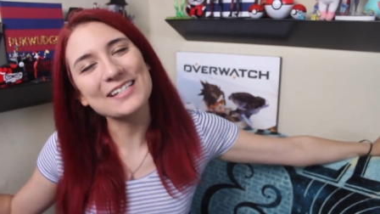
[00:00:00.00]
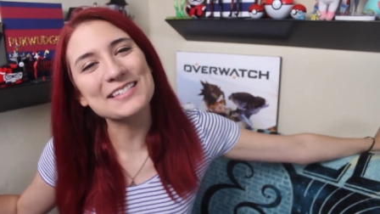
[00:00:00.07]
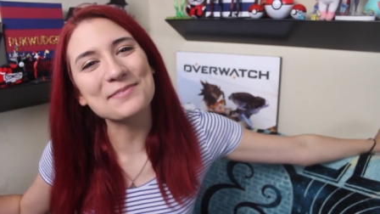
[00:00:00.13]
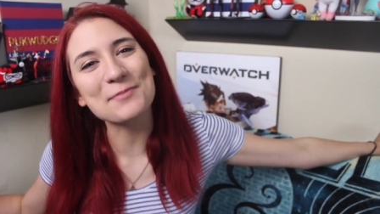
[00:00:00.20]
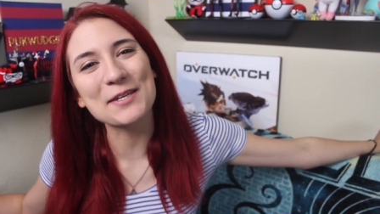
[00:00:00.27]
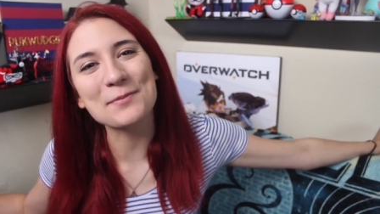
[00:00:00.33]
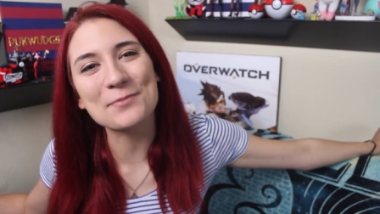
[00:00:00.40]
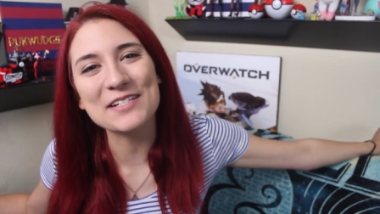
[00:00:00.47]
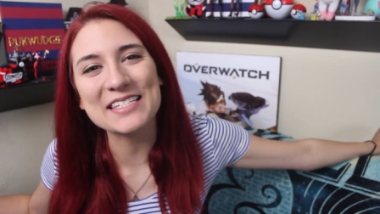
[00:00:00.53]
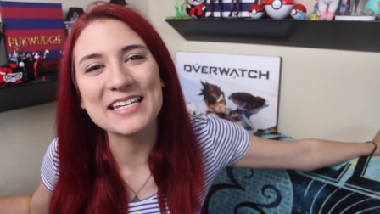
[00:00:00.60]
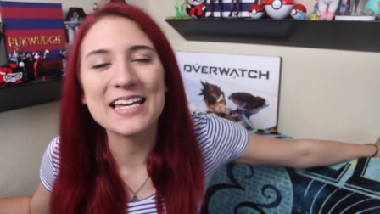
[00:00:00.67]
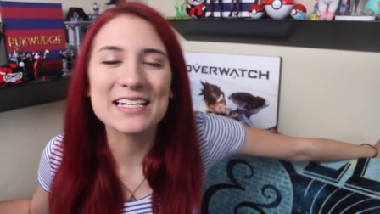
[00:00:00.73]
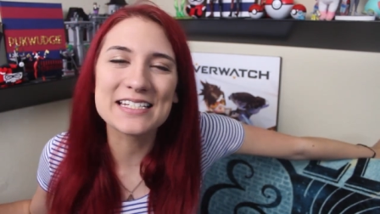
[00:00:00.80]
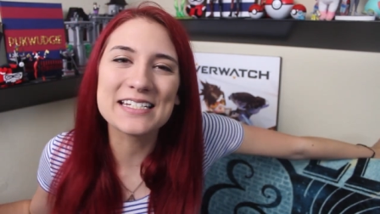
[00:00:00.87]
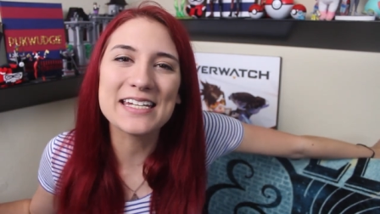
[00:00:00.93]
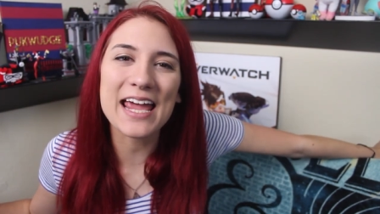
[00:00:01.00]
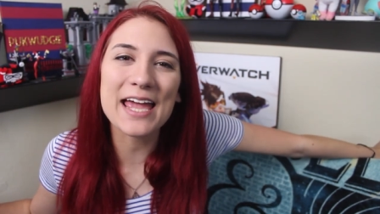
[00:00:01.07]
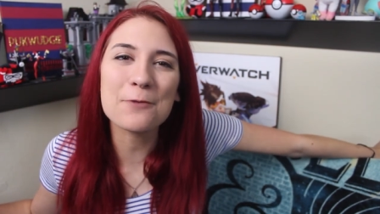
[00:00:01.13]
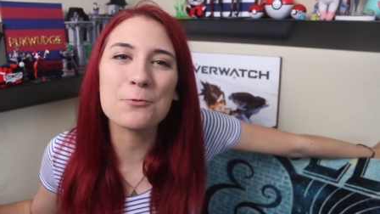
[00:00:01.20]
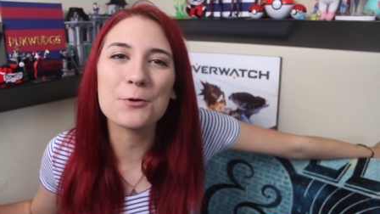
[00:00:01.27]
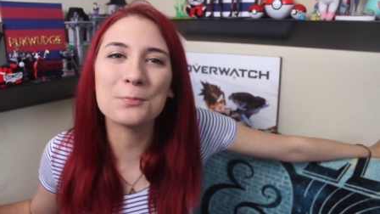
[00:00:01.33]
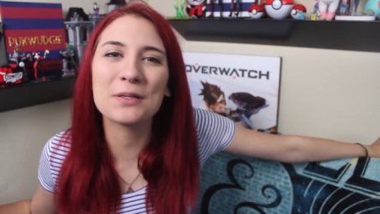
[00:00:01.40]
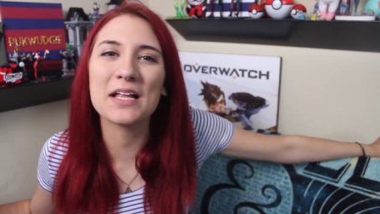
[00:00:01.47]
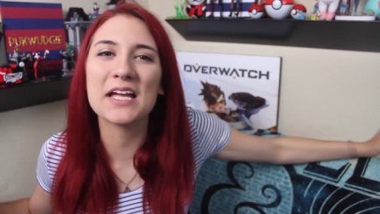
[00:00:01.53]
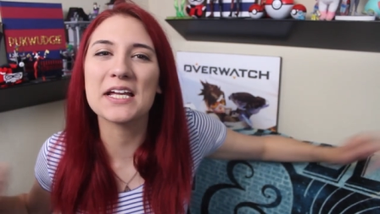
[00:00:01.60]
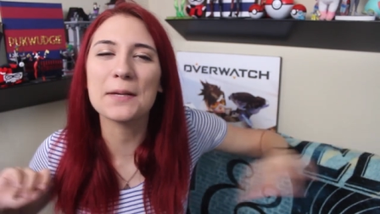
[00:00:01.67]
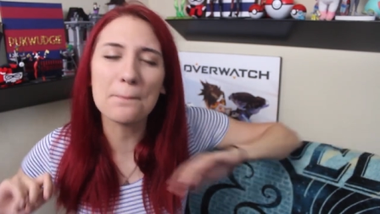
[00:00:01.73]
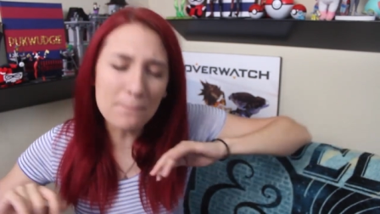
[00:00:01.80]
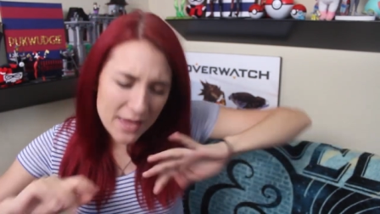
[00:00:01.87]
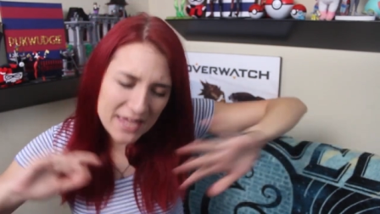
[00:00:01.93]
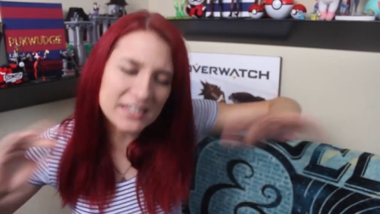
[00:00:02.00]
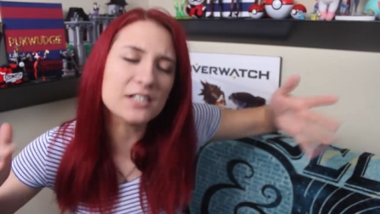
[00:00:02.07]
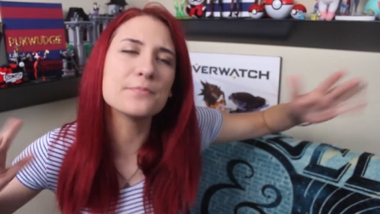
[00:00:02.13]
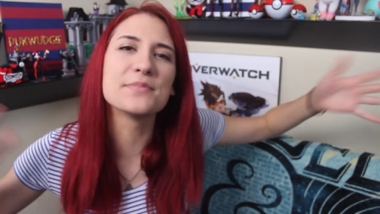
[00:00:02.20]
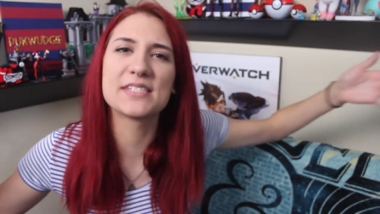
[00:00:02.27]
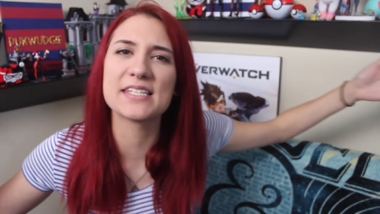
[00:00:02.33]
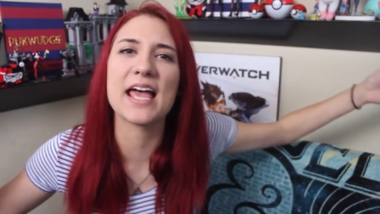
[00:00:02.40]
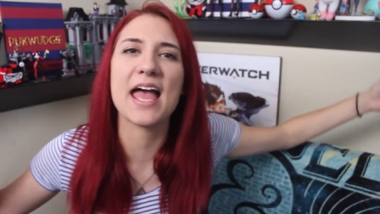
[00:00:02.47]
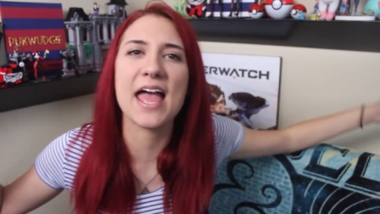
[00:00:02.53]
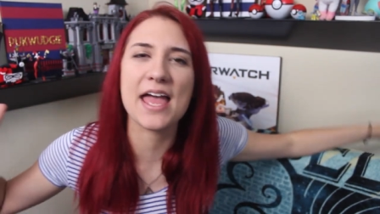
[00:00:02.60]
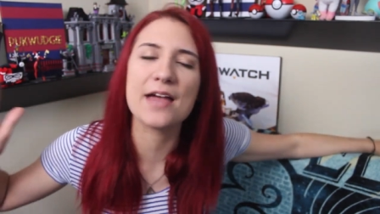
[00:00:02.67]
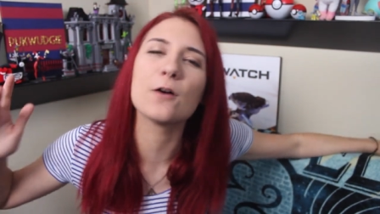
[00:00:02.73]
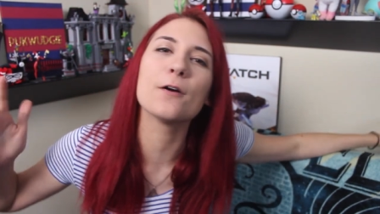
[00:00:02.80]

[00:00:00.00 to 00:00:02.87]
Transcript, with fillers: it's me, Brizzy, and today we're playing Make 'em Say,